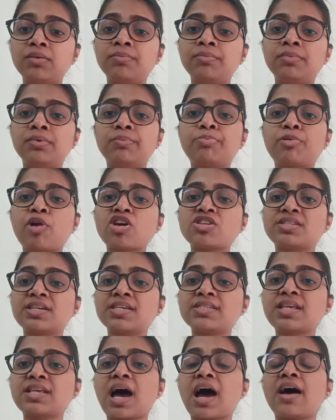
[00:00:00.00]

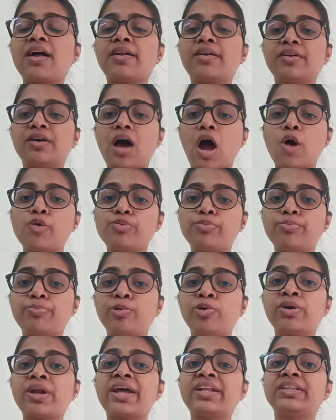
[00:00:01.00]
process our
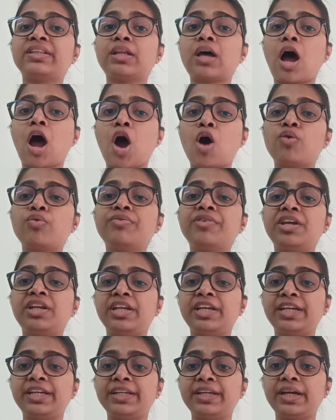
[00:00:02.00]
output and how we
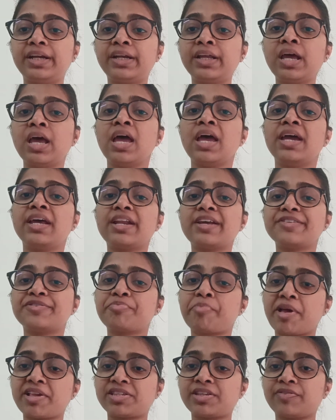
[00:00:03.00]
need it in a
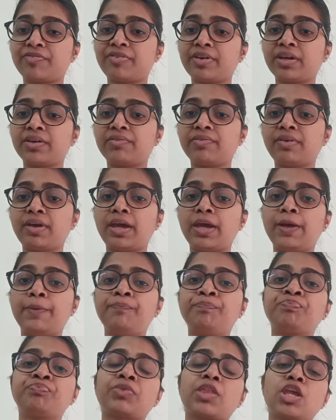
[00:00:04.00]
specific
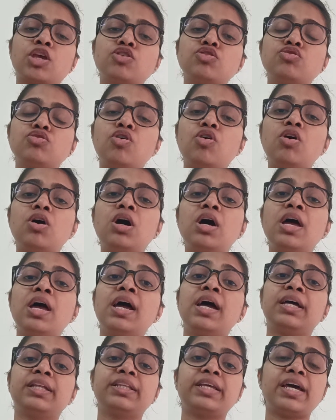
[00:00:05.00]
way. So
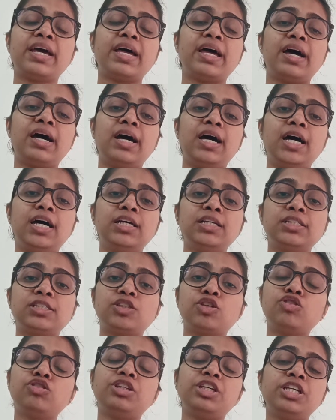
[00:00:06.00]

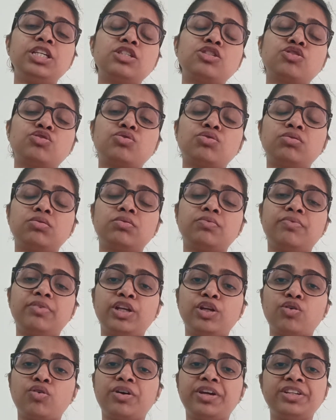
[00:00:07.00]
these should be
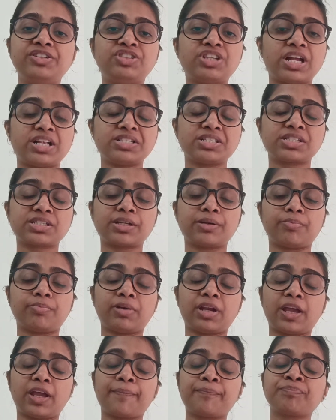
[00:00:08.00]
known in shell
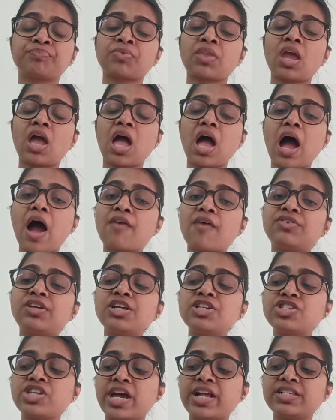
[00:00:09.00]
scripting.
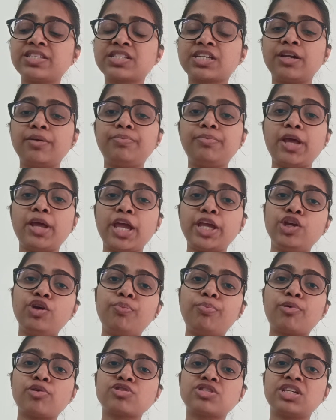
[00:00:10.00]
After shell scripting, you
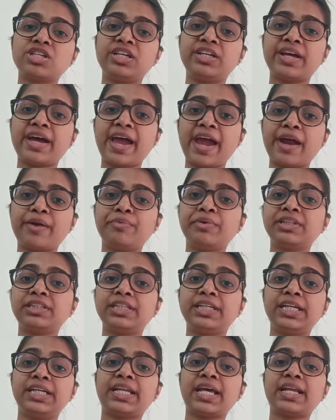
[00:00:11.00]
proceed ahead with
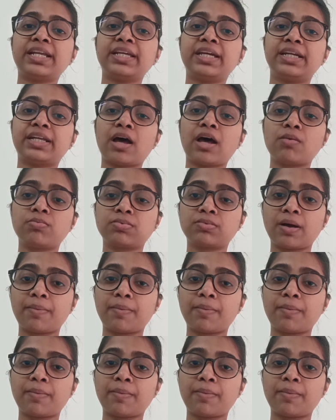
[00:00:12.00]
git and github